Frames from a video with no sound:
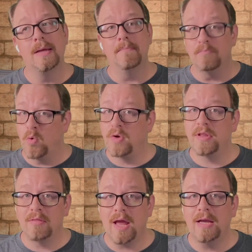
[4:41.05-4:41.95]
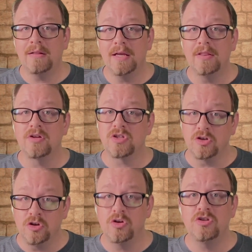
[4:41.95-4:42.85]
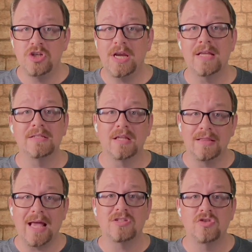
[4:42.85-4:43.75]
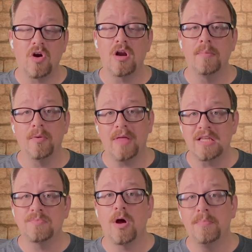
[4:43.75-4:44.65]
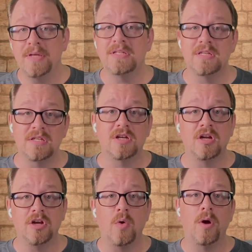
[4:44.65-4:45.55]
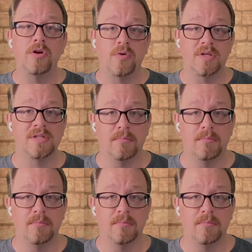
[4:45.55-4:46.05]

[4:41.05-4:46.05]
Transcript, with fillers: more than likely there's a good chance that that startup or that small business is going to go under at some